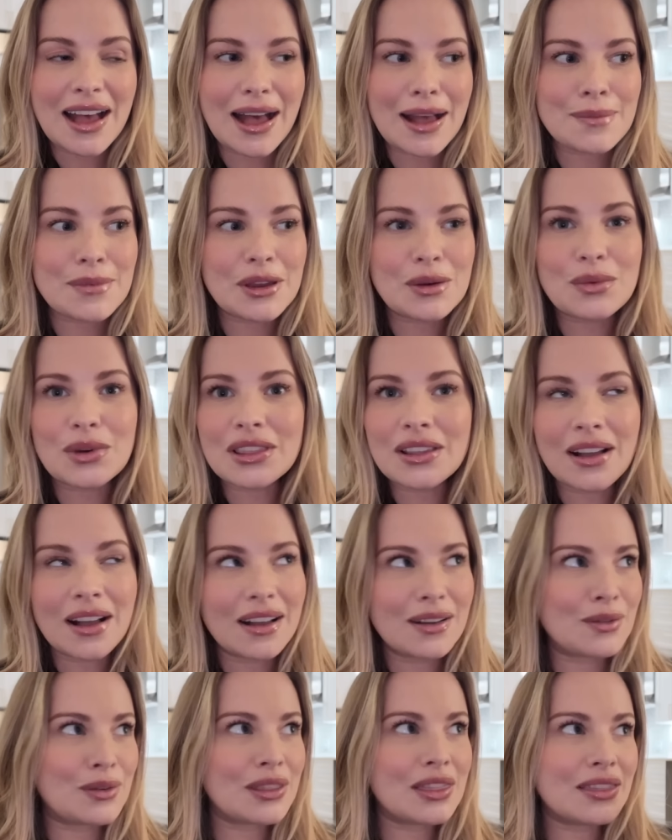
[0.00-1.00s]
I mean,
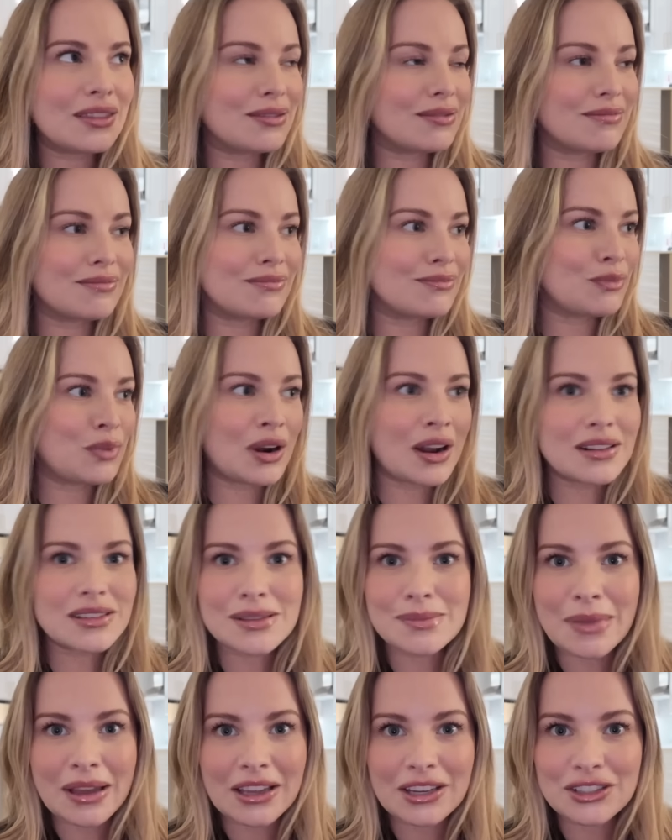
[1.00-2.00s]
what
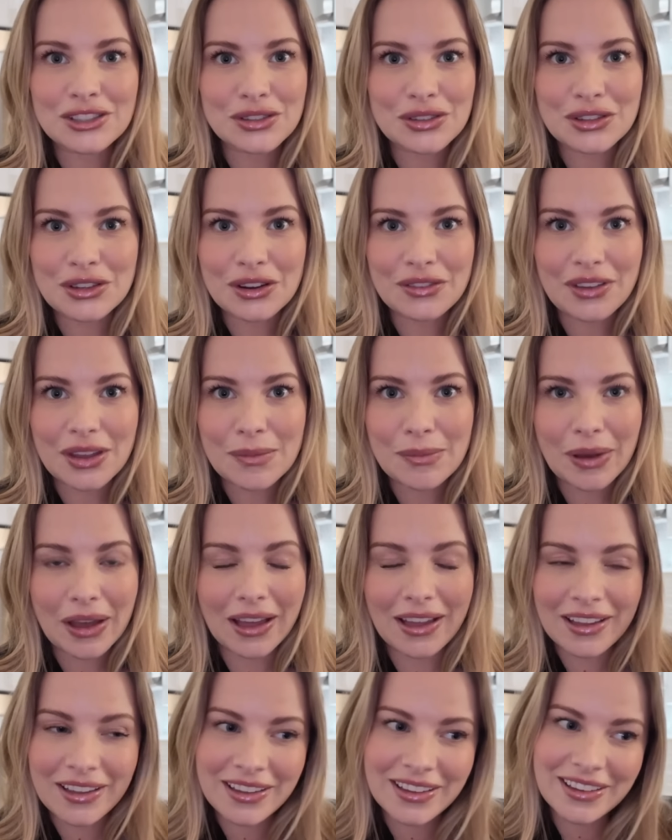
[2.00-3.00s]
else am I gonna do in November?
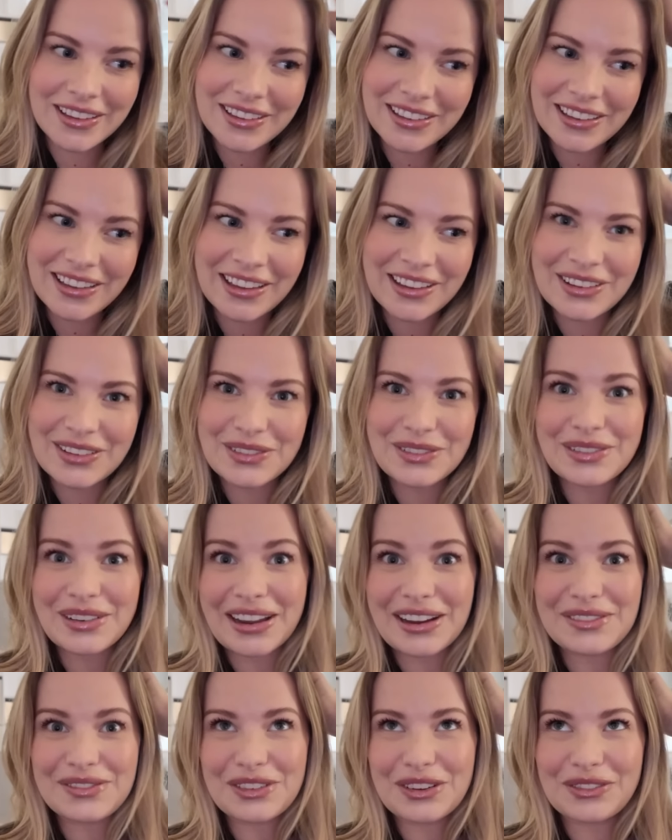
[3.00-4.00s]

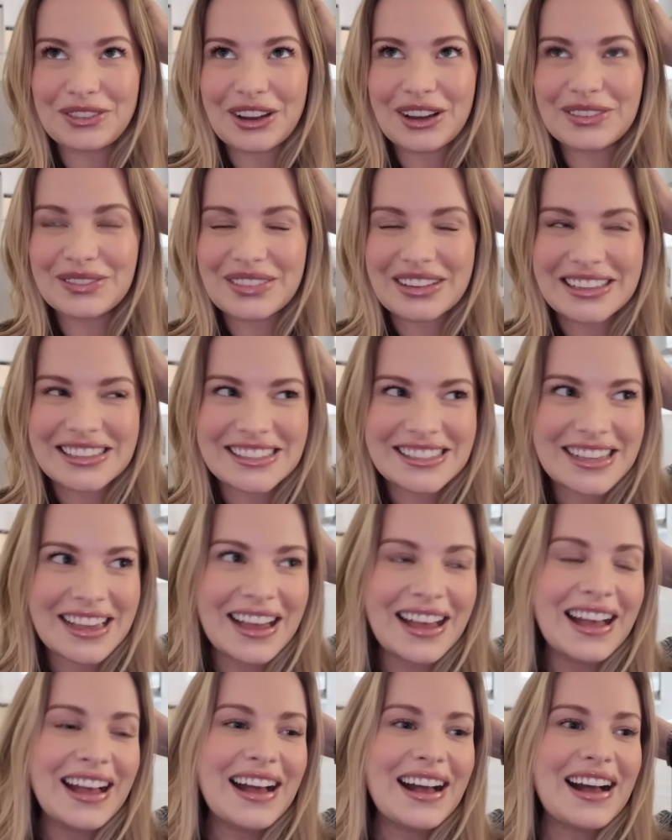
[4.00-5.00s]
Wait for Vlogmas.
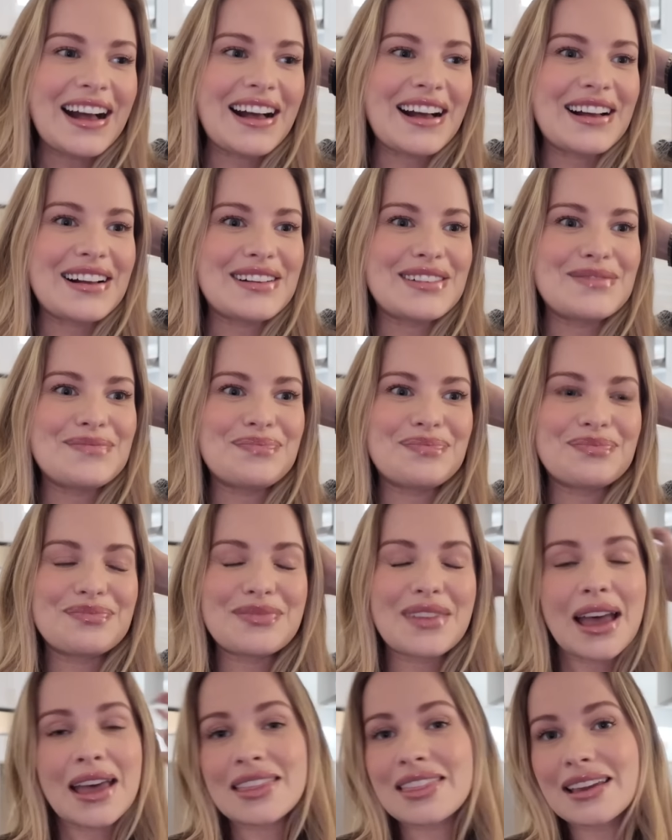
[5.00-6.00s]

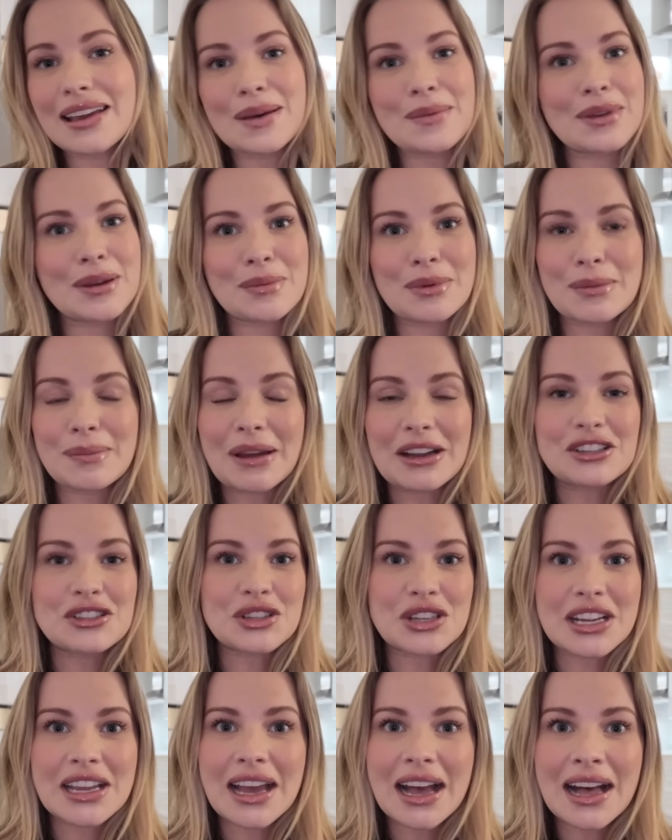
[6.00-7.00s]
I think I'm gonna put my
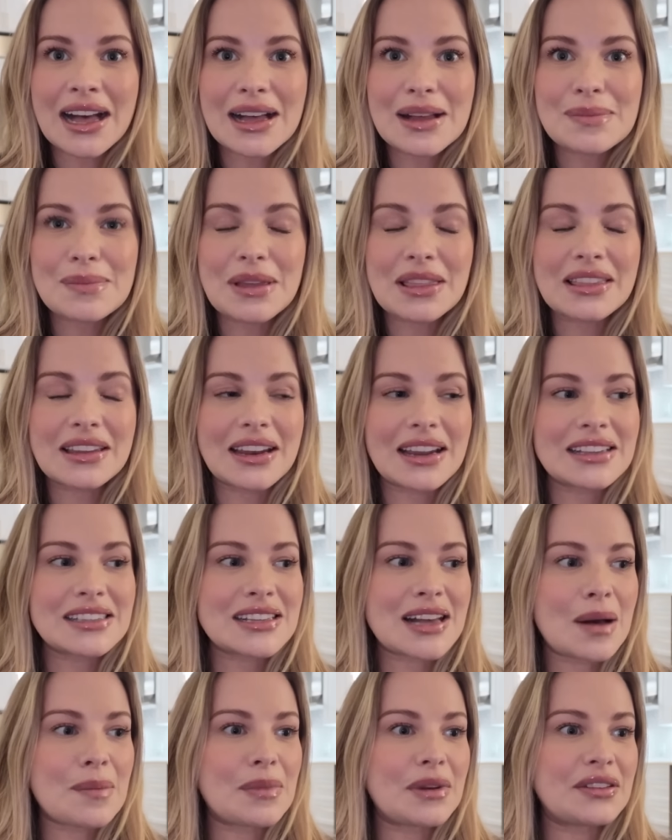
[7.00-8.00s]
tree up in the
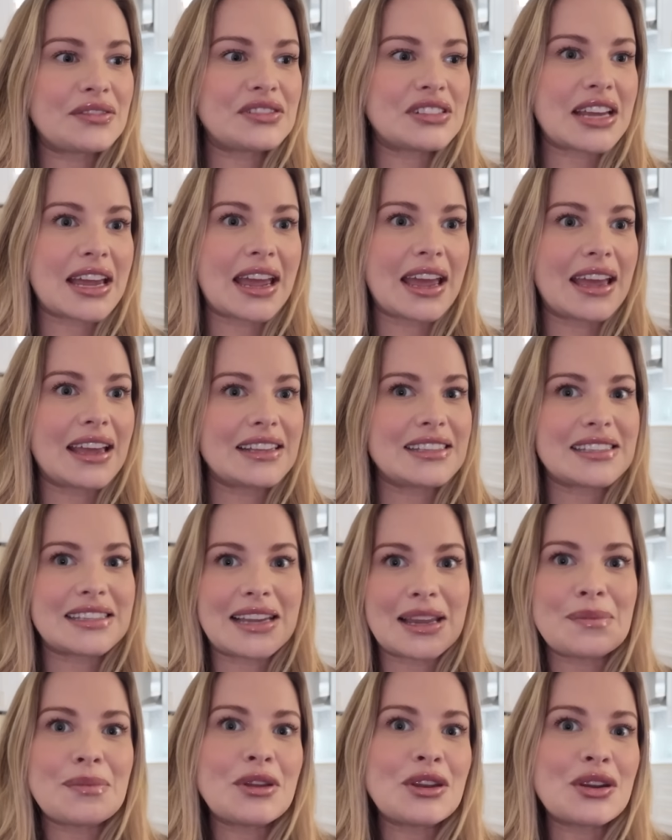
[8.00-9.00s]
next couple of days.
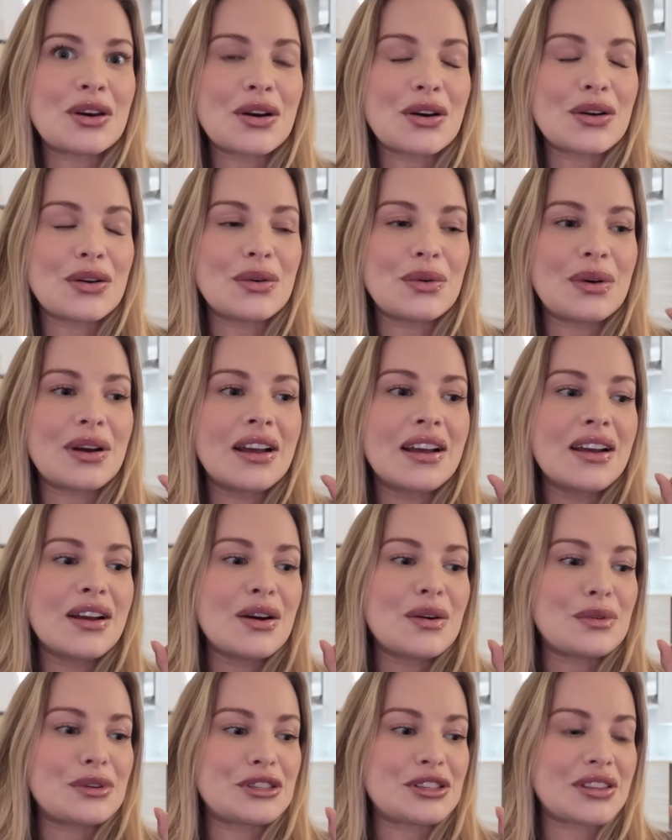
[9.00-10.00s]
Let me know
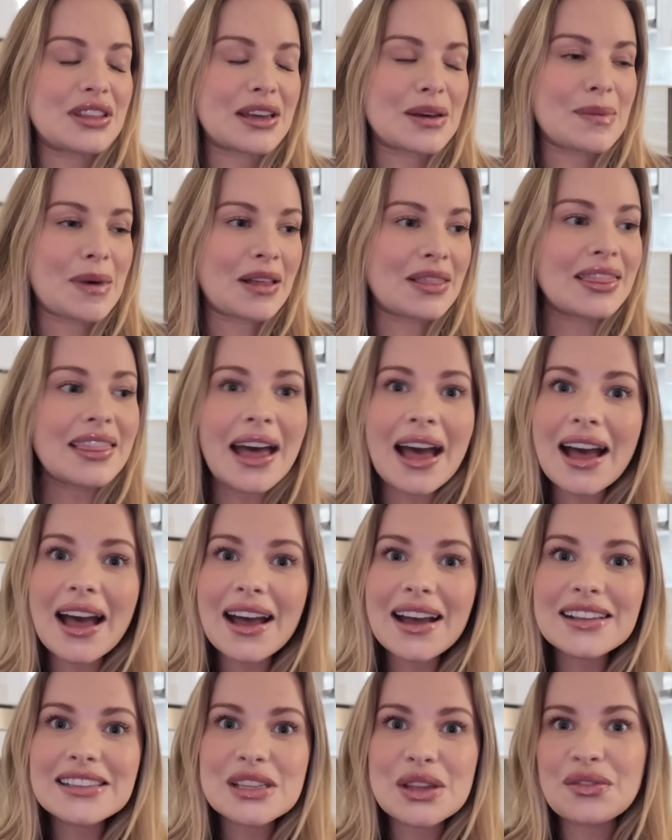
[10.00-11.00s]
what you think about
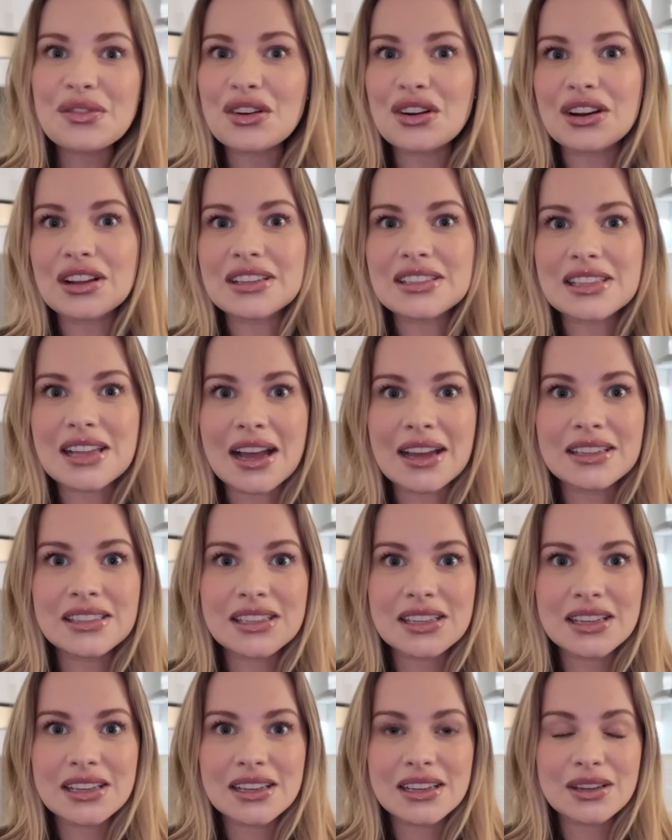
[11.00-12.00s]
that, if you're
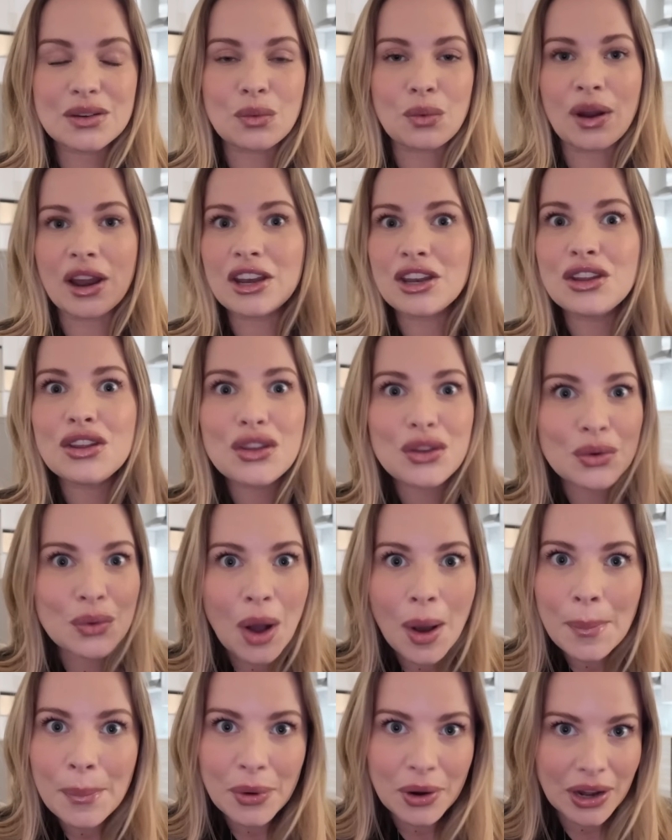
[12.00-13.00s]
excited. When you
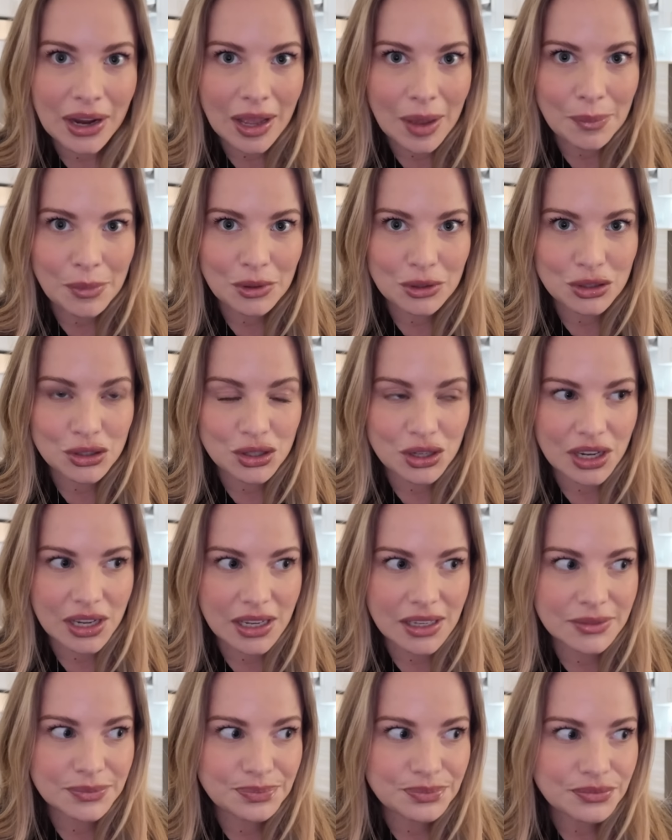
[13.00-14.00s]
are putting up your
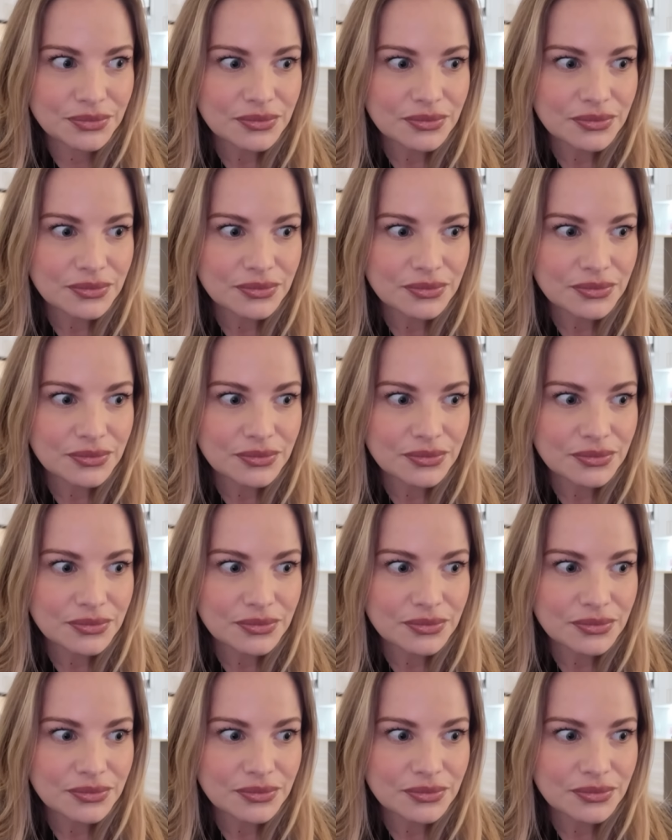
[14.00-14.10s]
tree,